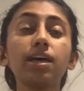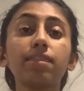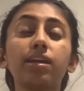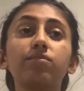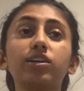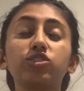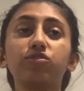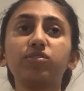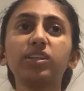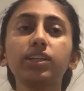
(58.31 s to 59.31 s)
that affect your
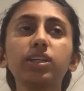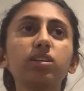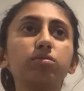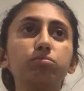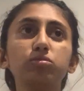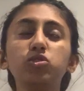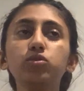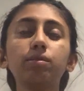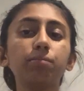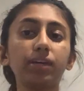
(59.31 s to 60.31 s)
feeling,
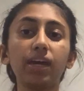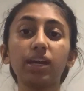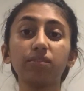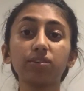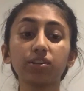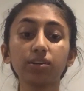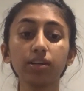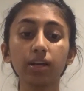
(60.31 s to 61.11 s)
mood, behavior,